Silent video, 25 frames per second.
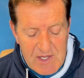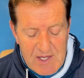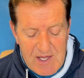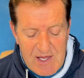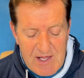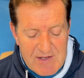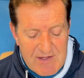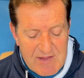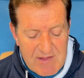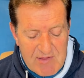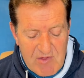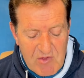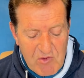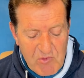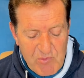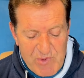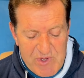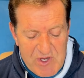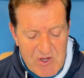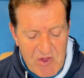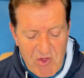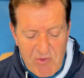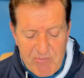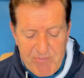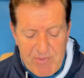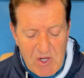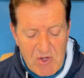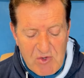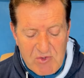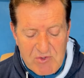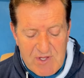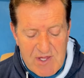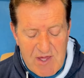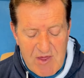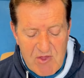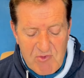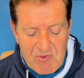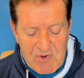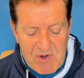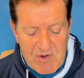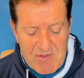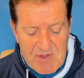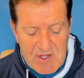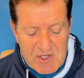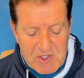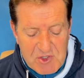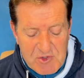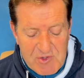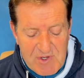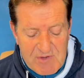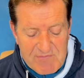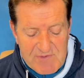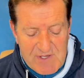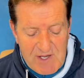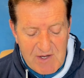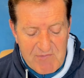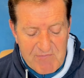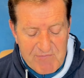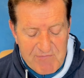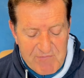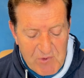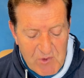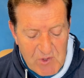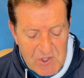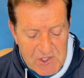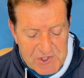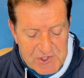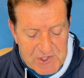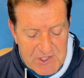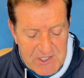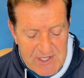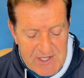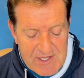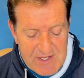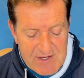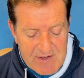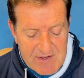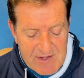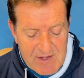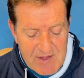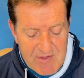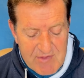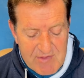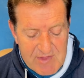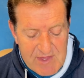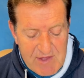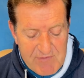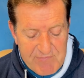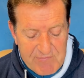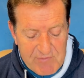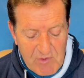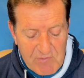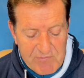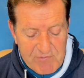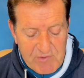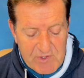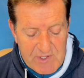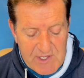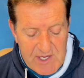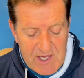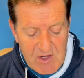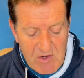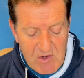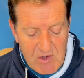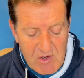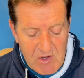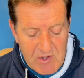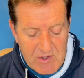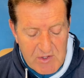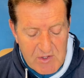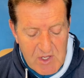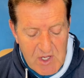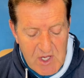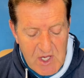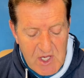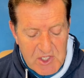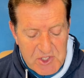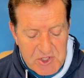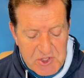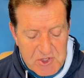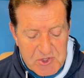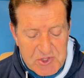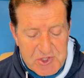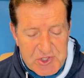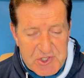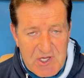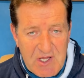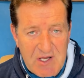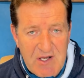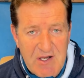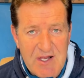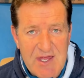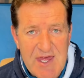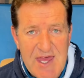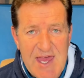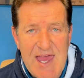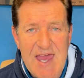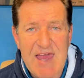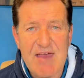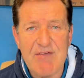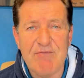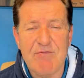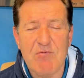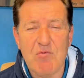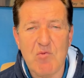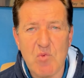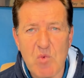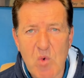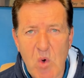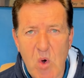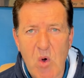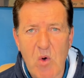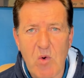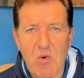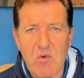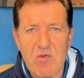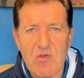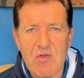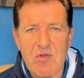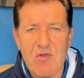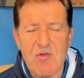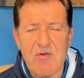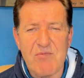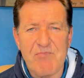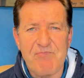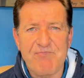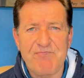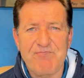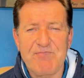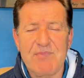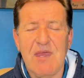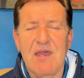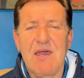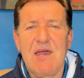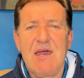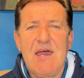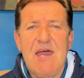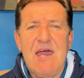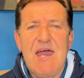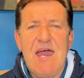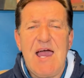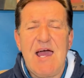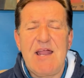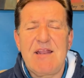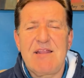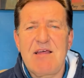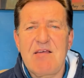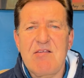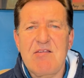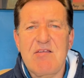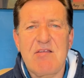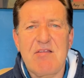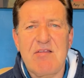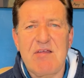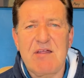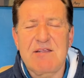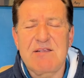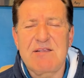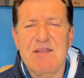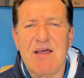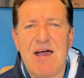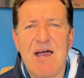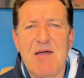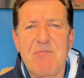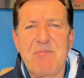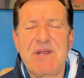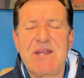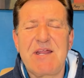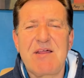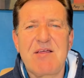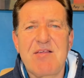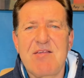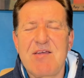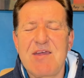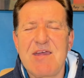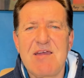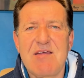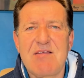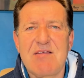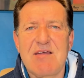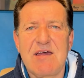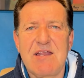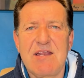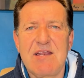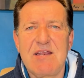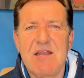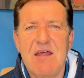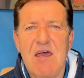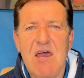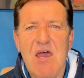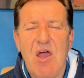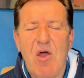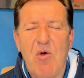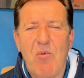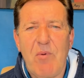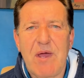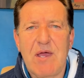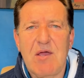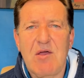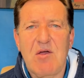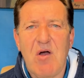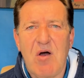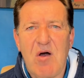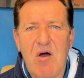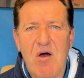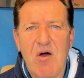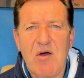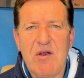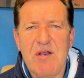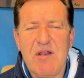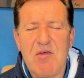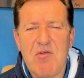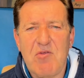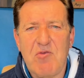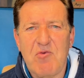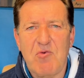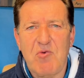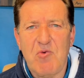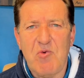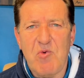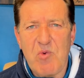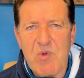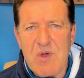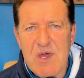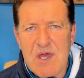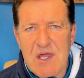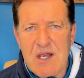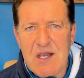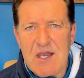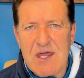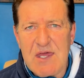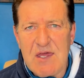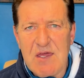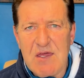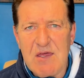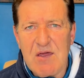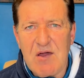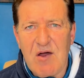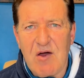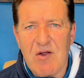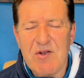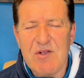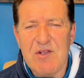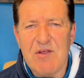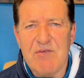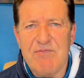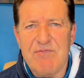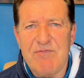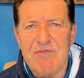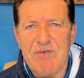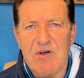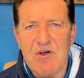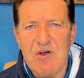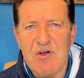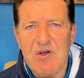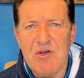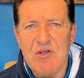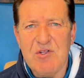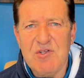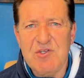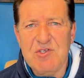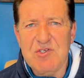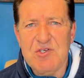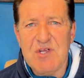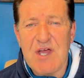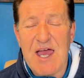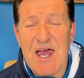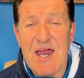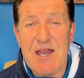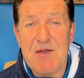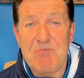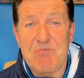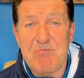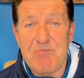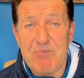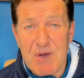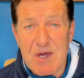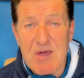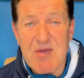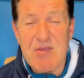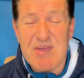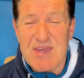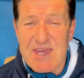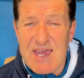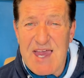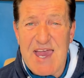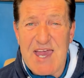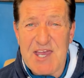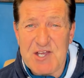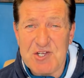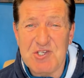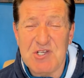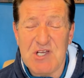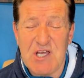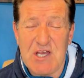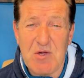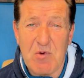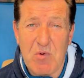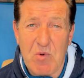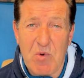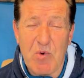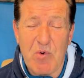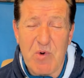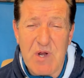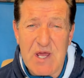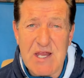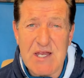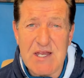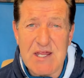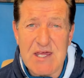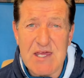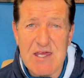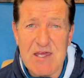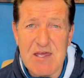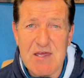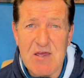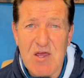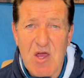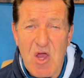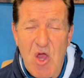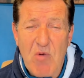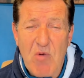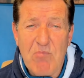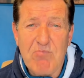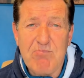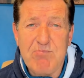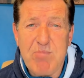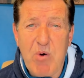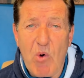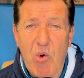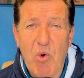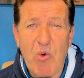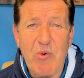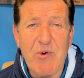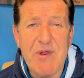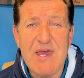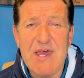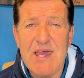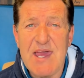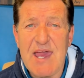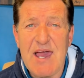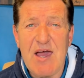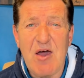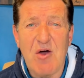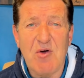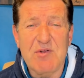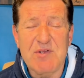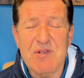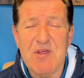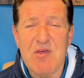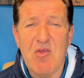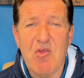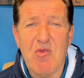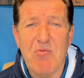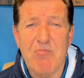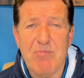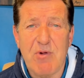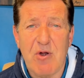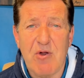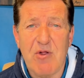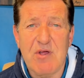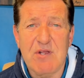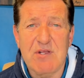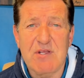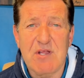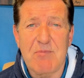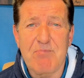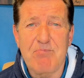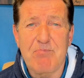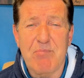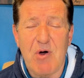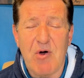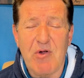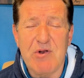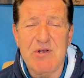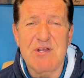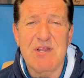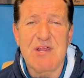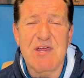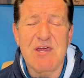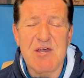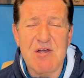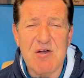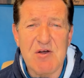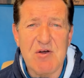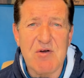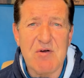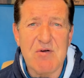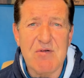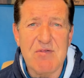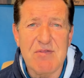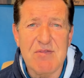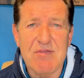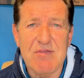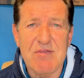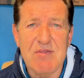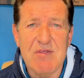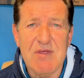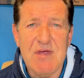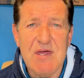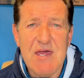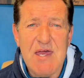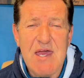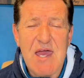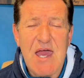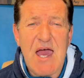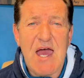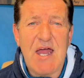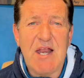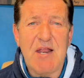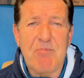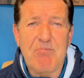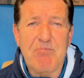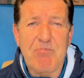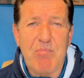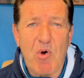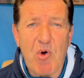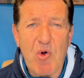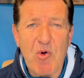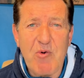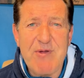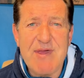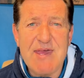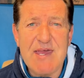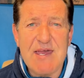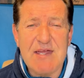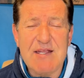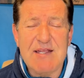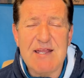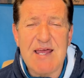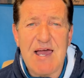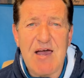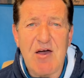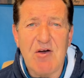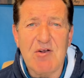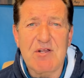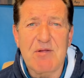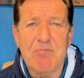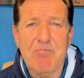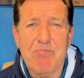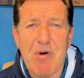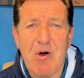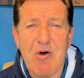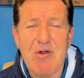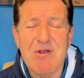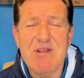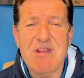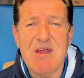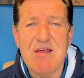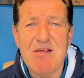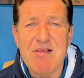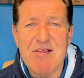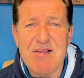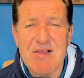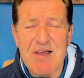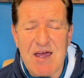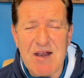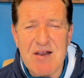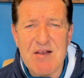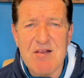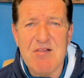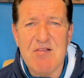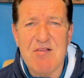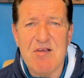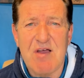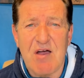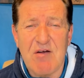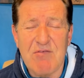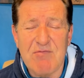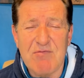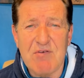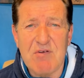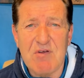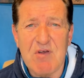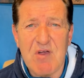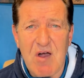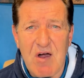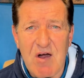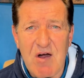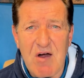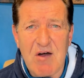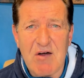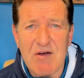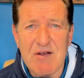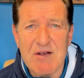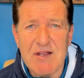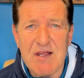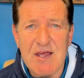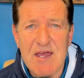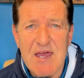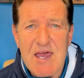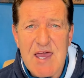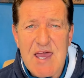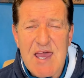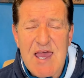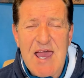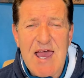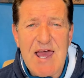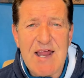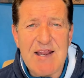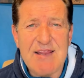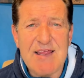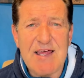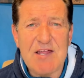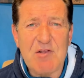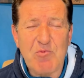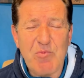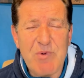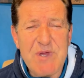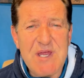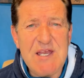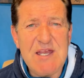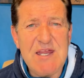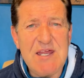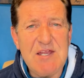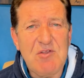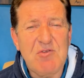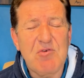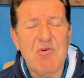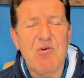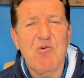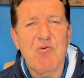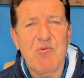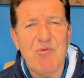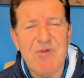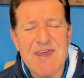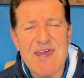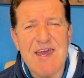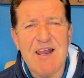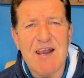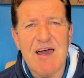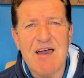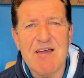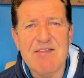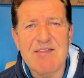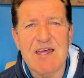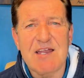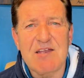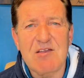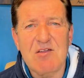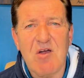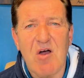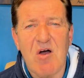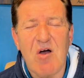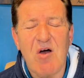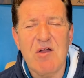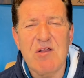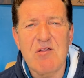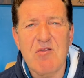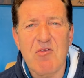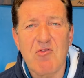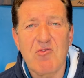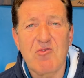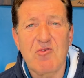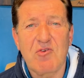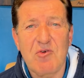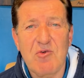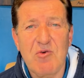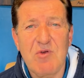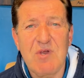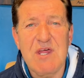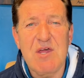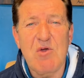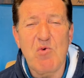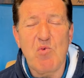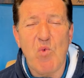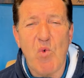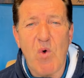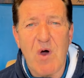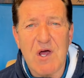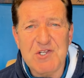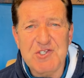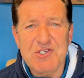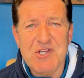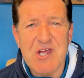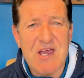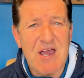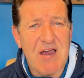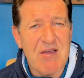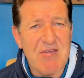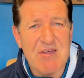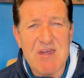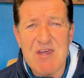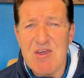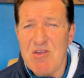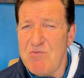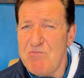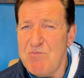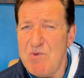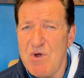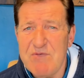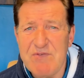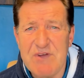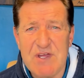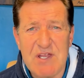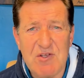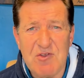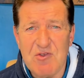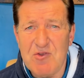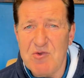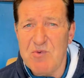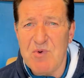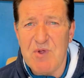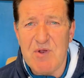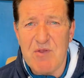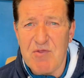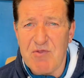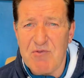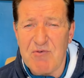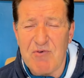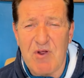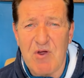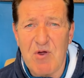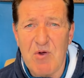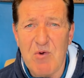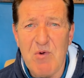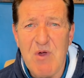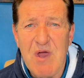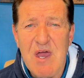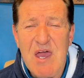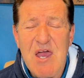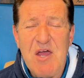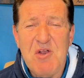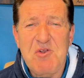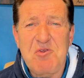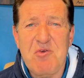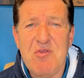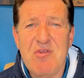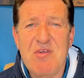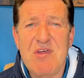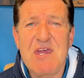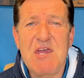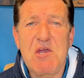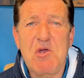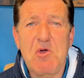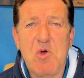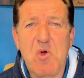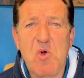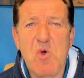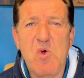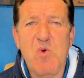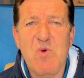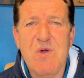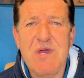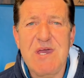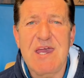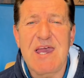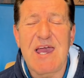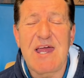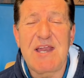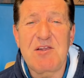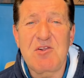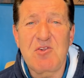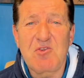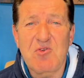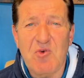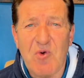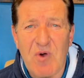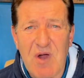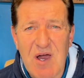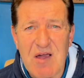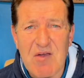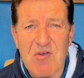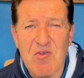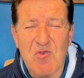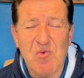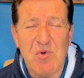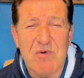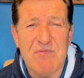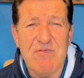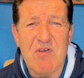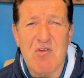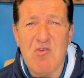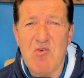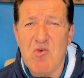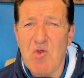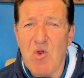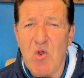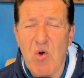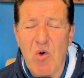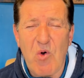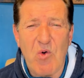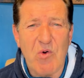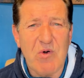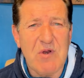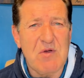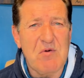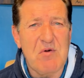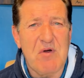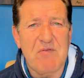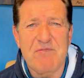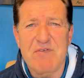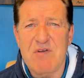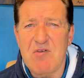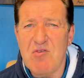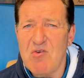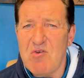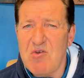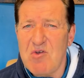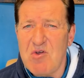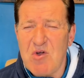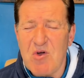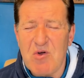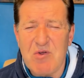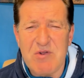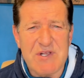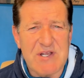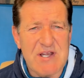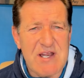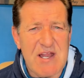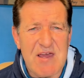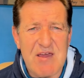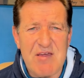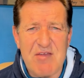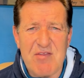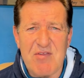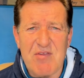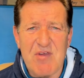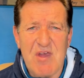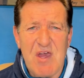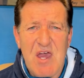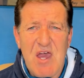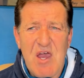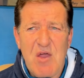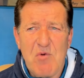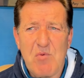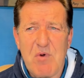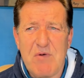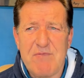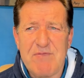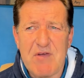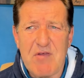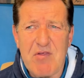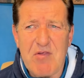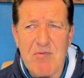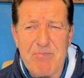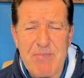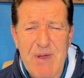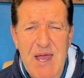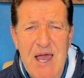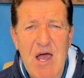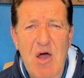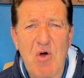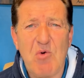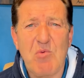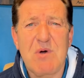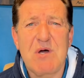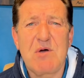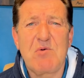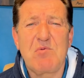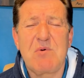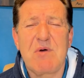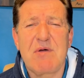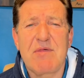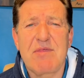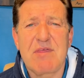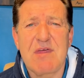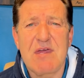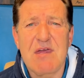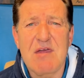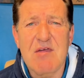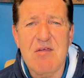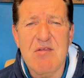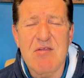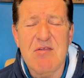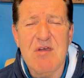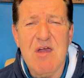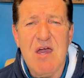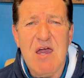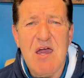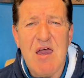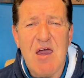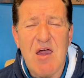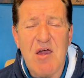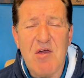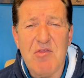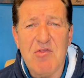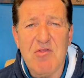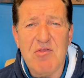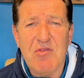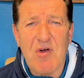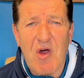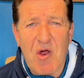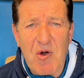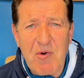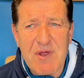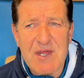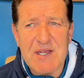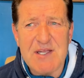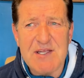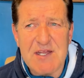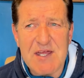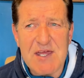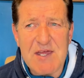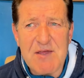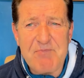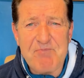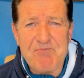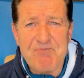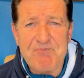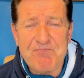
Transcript: And this is where he spoke to Israel and said, you have done foolishly in this, therefore from now on you shall have wars. And this is a time and a season where God is really on the verge and busy actually already pouring out his spirit upon the earth and pouring it out upon the sons of God. And that we need to realize that God is truly watching us. He's moving to and fro to see who he can trust with his glory, with his goodness, with his power, with his authority.